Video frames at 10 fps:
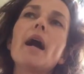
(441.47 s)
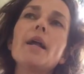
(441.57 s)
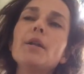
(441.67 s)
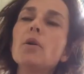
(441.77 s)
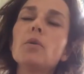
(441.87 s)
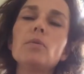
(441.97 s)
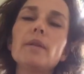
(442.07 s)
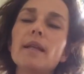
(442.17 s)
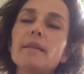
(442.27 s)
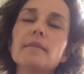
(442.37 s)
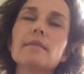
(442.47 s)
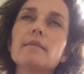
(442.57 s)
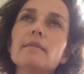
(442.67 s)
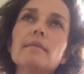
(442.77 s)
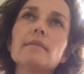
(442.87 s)
I know that
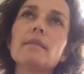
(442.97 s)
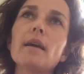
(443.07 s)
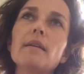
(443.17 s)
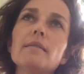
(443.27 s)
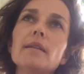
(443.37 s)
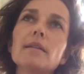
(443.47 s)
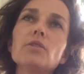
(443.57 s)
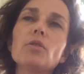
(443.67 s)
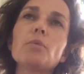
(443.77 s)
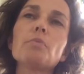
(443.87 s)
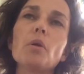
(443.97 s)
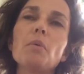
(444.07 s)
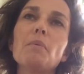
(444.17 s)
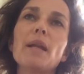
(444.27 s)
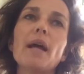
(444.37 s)
is not a
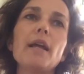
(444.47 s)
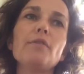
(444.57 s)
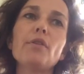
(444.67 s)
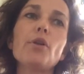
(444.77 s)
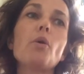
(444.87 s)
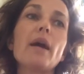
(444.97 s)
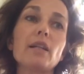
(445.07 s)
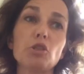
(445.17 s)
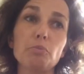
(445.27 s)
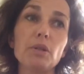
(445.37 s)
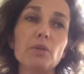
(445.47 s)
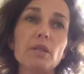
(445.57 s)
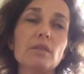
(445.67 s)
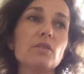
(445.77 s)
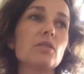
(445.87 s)
problem. And even though I
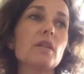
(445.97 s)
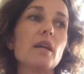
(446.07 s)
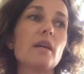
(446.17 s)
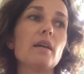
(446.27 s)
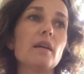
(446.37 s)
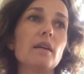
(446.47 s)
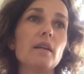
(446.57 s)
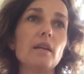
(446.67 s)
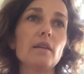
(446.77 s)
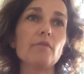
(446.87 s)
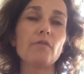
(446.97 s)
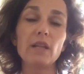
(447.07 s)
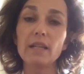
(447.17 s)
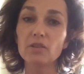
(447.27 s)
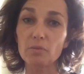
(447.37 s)
experience
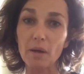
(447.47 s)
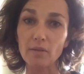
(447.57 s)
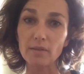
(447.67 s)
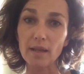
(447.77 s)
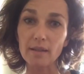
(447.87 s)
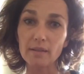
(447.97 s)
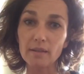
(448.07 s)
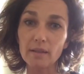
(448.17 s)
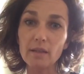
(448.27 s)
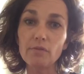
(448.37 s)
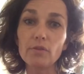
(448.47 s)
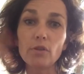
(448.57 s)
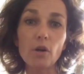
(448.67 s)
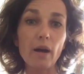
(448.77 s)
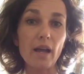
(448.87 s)
feelings about that, even
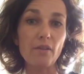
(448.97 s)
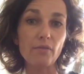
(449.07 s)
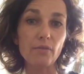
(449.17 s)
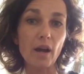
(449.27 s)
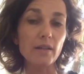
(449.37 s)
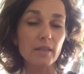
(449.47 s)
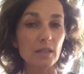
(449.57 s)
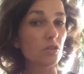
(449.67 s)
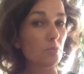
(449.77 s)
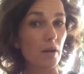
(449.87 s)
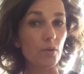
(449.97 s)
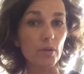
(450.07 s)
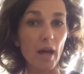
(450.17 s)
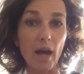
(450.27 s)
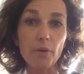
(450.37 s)
though I have ideas about
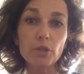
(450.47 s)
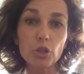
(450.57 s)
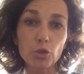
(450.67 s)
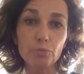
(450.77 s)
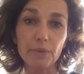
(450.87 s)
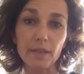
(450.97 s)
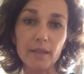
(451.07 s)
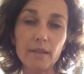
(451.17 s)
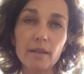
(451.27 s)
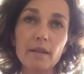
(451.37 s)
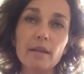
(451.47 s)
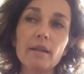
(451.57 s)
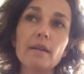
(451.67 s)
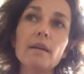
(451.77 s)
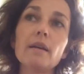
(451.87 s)
how it should be,
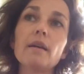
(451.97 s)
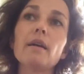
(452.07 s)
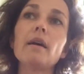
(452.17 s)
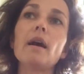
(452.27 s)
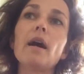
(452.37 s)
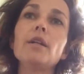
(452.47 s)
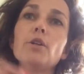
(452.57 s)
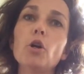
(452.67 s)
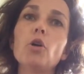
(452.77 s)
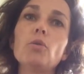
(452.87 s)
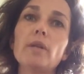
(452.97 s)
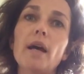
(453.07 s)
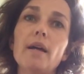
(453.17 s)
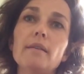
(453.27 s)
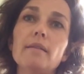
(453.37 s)
I know
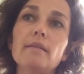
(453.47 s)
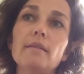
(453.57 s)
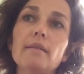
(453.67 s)
that